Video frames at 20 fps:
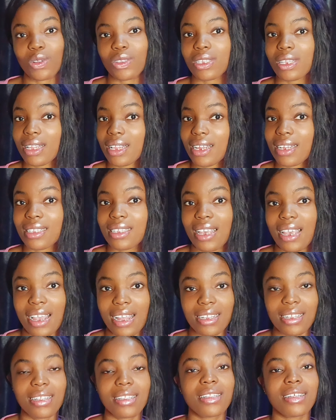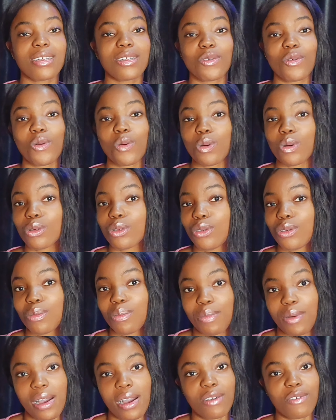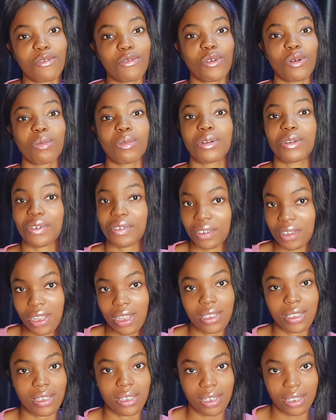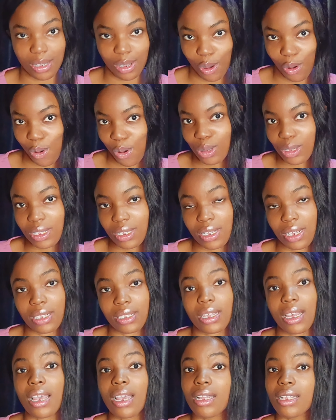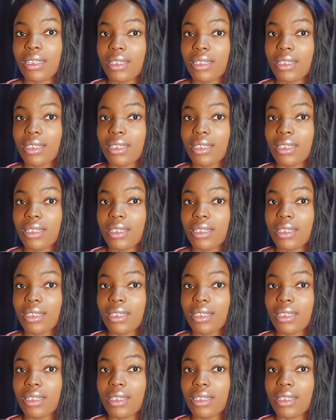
Don't let anything hold you back from creating content.